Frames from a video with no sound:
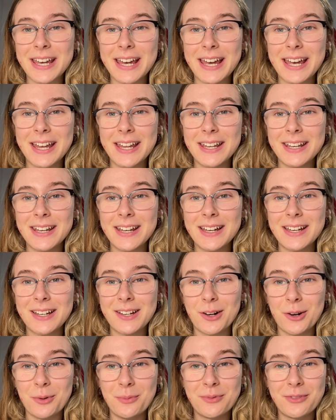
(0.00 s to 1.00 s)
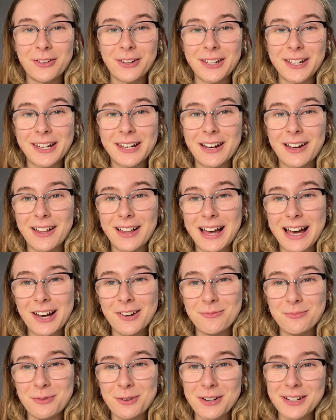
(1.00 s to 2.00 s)
and hopefully I'll
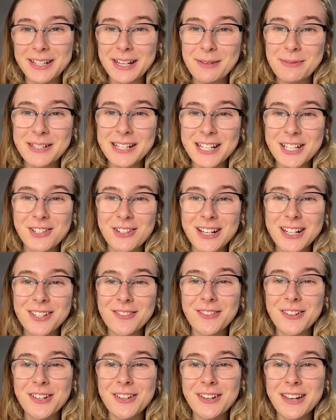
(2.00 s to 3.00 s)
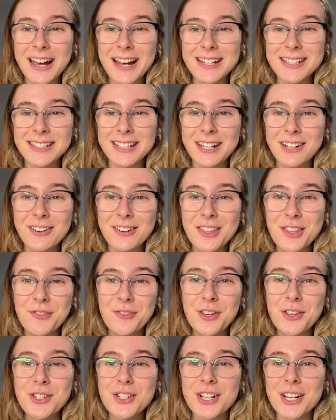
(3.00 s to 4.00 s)
have more tips and tricks for you guys later in the
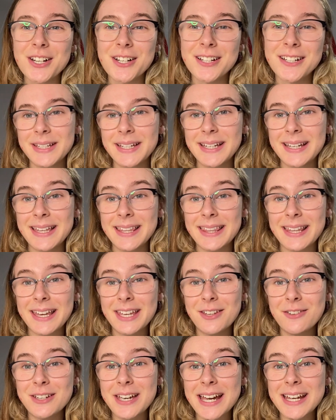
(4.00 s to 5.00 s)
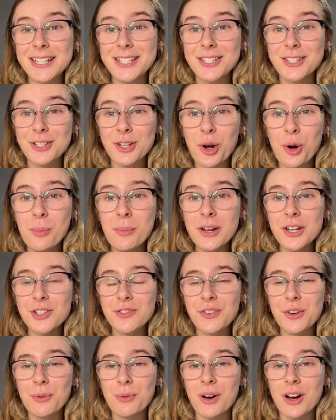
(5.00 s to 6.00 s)
future. Thank you guys so much
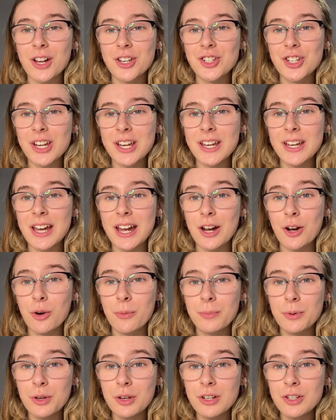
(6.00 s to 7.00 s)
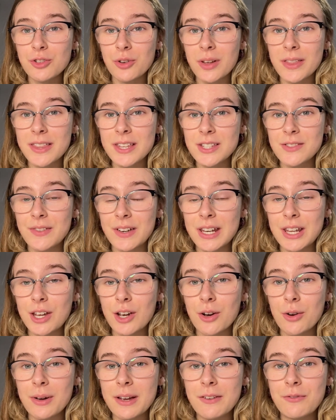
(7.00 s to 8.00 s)
for watching. I hope you enjoyed this
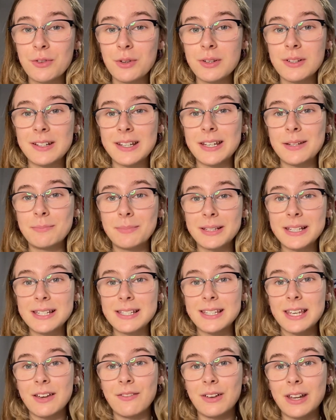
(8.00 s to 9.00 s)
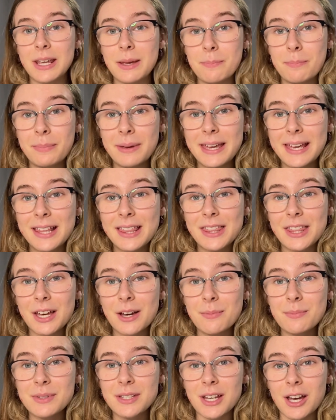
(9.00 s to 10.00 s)
video. If you did, please give it a big
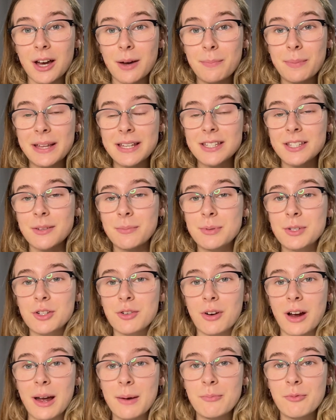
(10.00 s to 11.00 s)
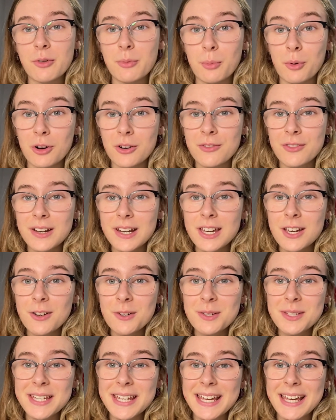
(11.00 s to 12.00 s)
thumbs up and subscribe for more
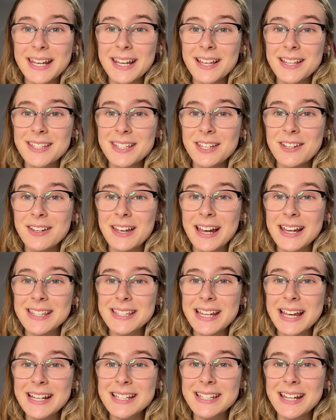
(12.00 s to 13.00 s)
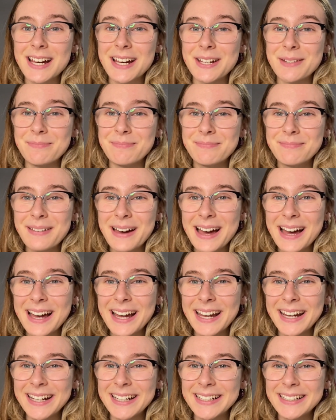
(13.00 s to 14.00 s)
videos, and I'll see you guys next time.
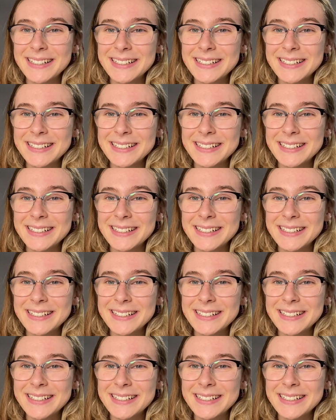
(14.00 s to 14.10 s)
Bye!